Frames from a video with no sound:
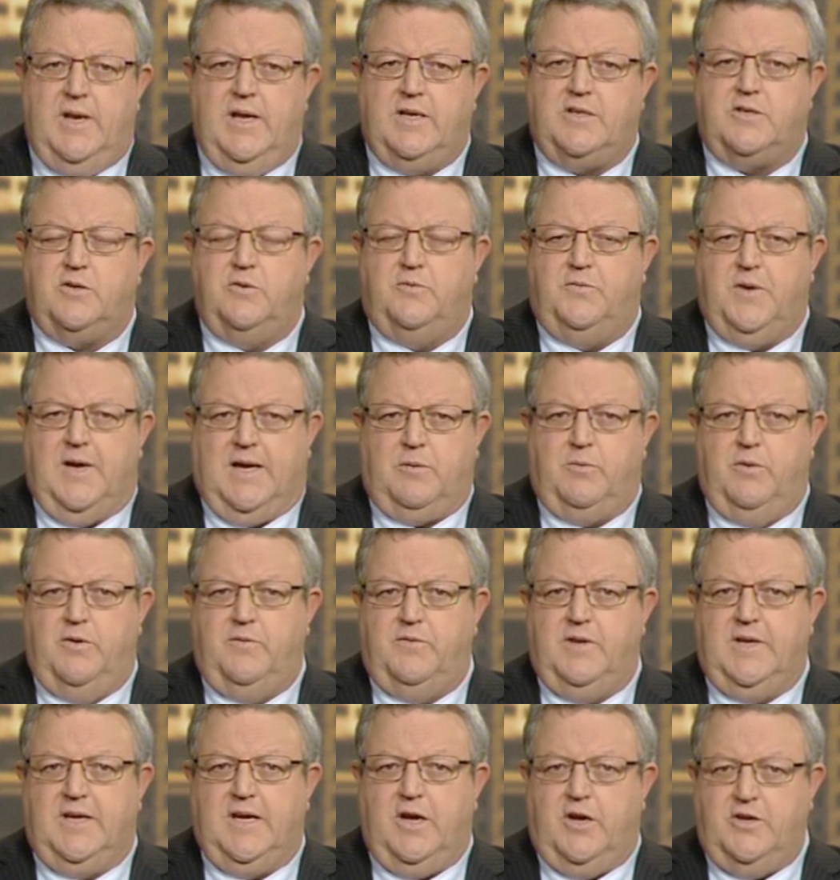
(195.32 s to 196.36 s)
actual fact,
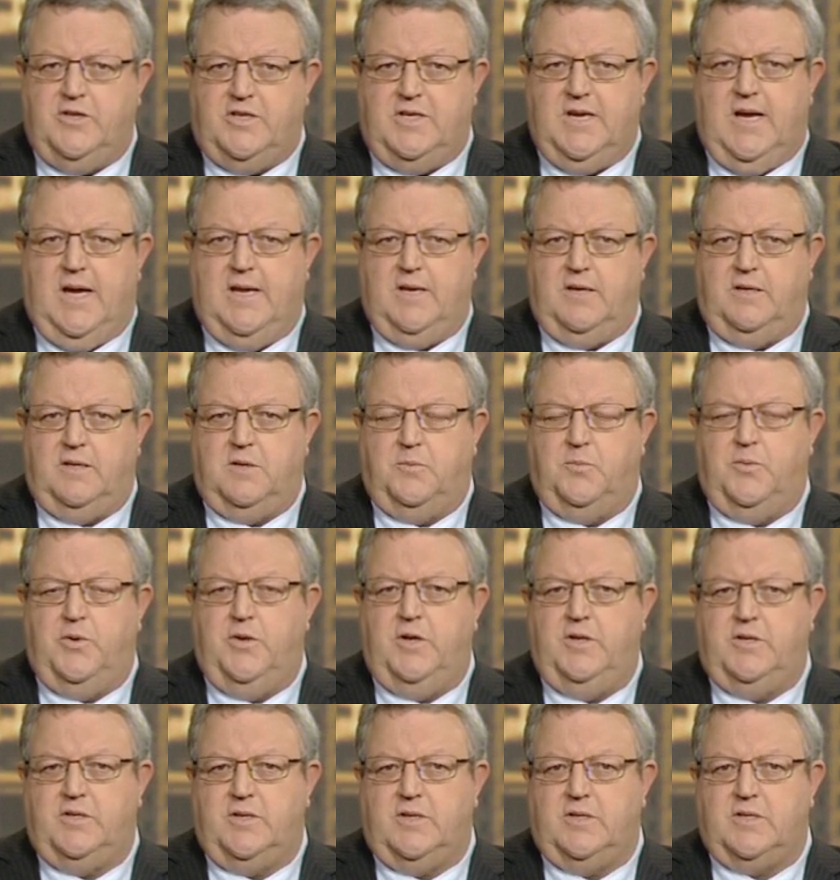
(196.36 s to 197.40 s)
we've negotiated the
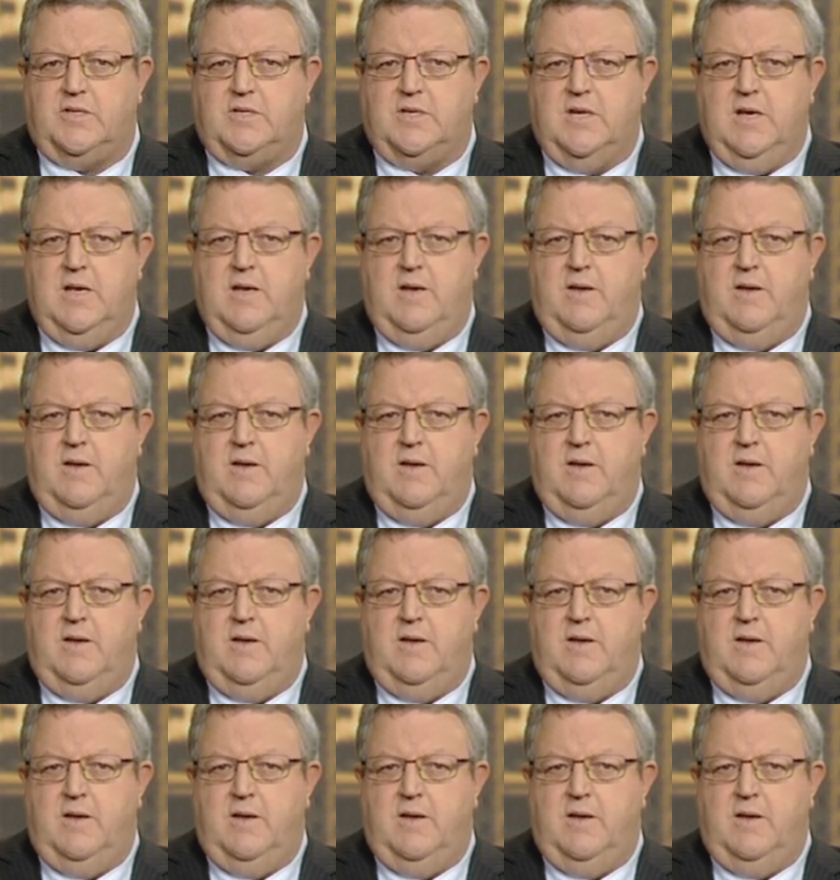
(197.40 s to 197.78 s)
purchase